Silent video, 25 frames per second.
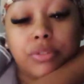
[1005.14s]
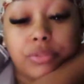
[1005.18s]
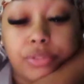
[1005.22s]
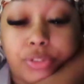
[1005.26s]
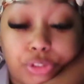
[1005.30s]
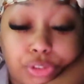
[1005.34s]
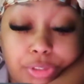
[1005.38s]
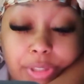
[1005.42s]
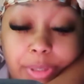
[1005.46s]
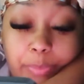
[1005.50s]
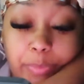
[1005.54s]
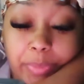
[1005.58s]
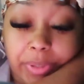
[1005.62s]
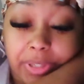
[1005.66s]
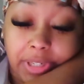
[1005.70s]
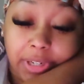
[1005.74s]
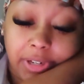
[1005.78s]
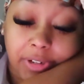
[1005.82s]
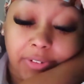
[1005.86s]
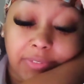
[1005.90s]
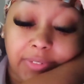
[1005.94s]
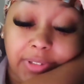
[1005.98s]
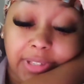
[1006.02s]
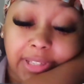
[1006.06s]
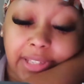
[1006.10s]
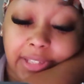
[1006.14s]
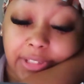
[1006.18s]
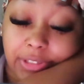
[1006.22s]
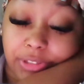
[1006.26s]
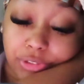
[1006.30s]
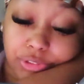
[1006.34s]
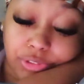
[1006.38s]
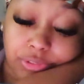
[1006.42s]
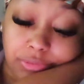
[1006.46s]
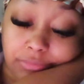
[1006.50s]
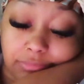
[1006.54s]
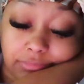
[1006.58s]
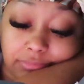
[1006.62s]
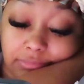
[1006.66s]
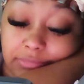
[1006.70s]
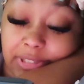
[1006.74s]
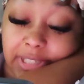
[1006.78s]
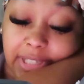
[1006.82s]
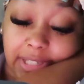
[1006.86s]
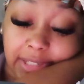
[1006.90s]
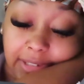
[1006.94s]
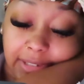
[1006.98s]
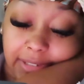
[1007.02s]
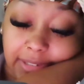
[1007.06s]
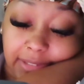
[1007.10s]
tripping off and
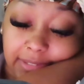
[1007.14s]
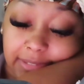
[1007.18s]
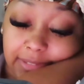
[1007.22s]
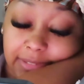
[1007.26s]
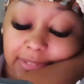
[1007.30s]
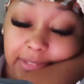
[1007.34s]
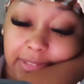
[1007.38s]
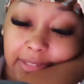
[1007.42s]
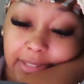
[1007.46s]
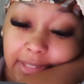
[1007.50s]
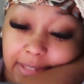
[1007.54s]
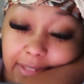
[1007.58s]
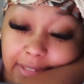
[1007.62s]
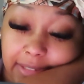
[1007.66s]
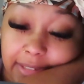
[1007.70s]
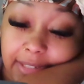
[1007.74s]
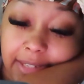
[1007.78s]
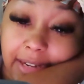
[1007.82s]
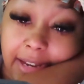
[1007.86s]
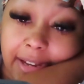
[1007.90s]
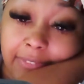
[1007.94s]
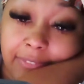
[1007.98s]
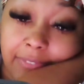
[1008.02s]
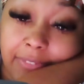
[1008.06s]
I